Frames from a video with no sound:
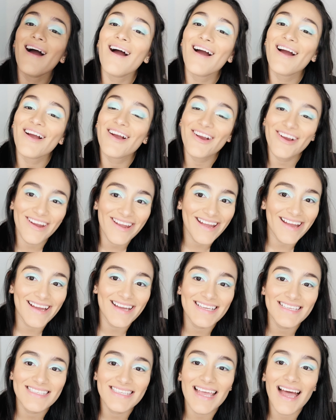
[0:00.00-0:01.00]
Alright
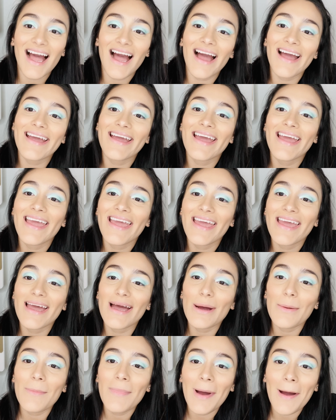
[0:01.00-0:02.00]
guys, I
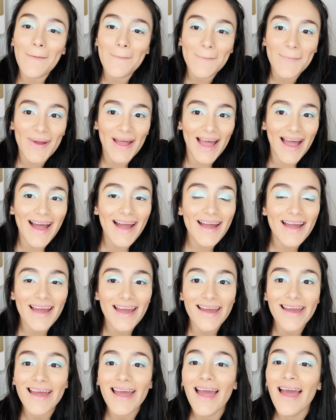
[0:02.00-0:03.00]
am back,
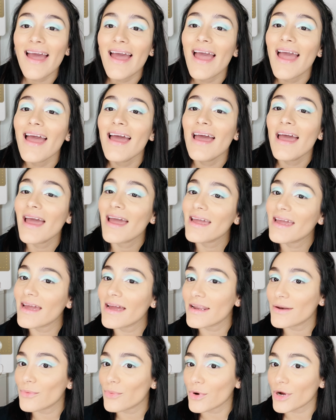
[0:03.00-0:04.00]
and
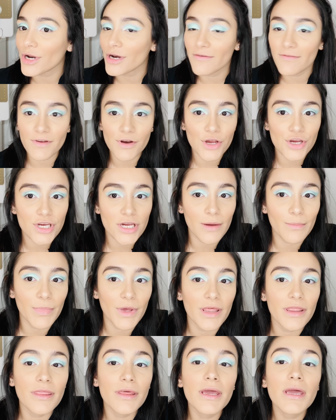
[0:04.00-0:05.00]
we're gonna finish up
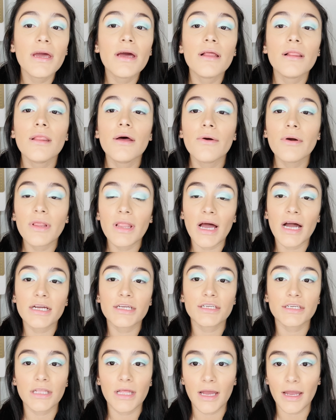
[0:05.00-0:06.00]
the lower lash
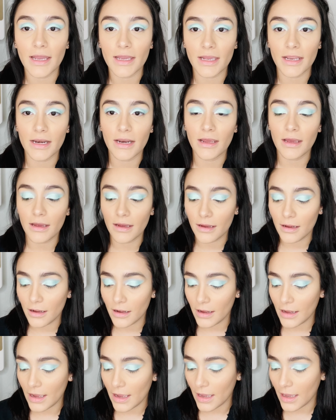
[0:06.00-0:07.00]
line.
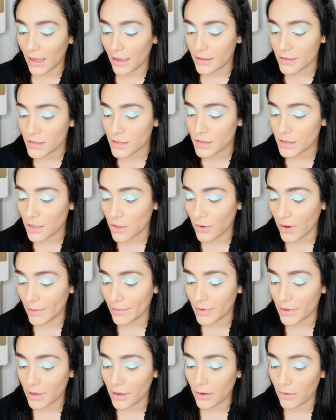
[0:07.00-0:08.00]
So I'm gonna
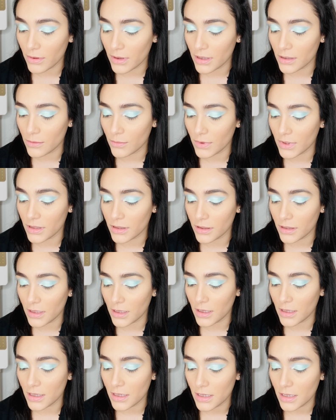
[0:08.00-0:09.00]
go in with
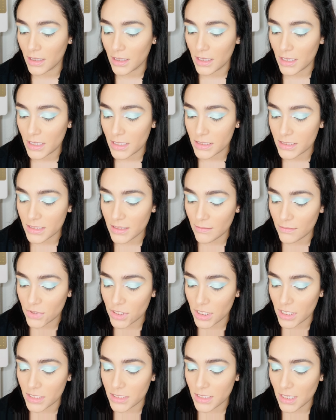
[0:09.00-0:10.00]
the same
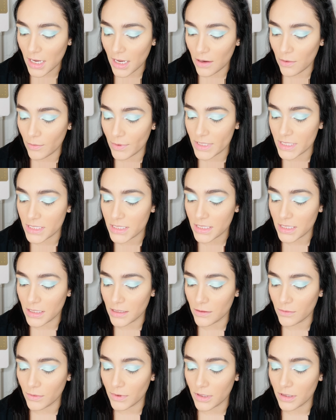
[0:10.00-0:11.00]
shades I went in
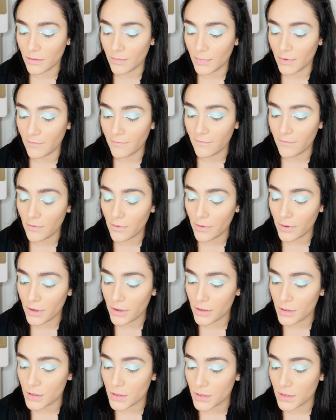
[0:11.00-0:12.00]
with before,
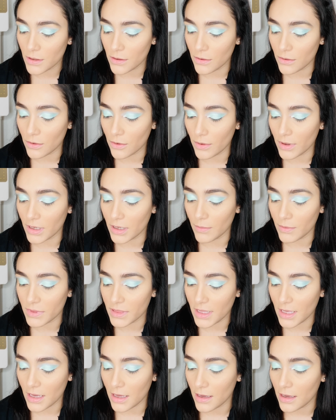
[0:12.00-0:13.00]
so going in with
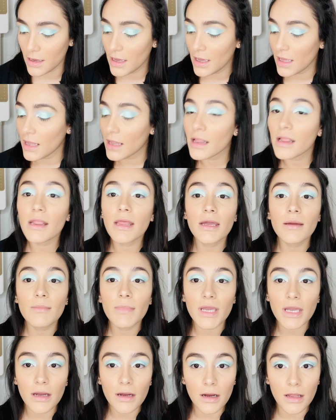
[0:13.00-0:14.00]
that light mint
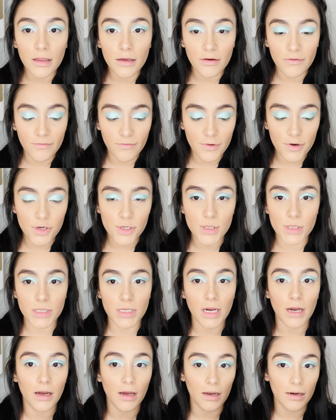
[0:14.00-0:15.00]
color first
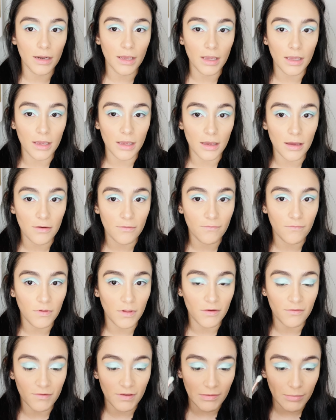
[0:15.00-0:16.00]
on a
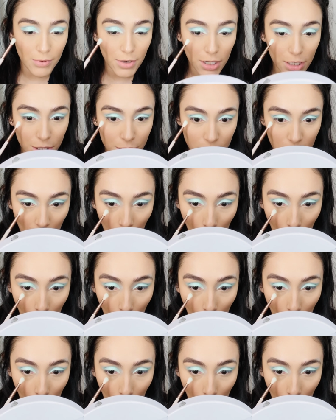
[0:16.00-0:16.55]
fluffy brush.